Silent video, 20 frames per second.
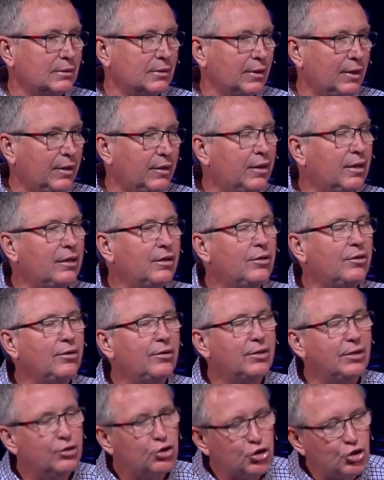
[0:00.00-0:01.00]
and then to
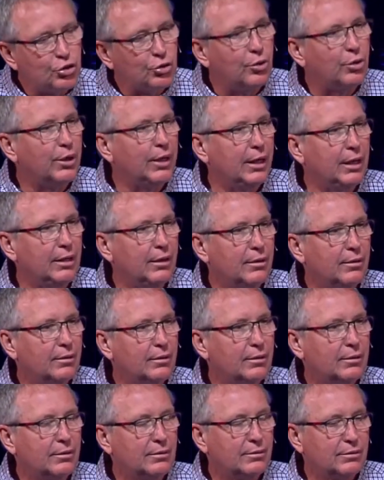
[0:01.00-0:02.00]
enjoy
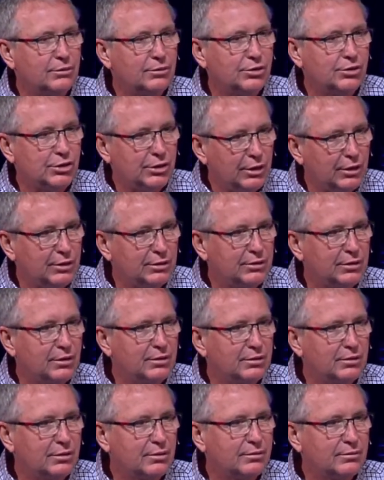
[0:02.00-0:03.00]

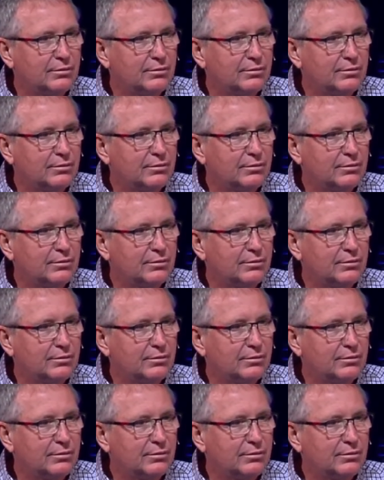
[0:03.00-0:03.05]
Jesus.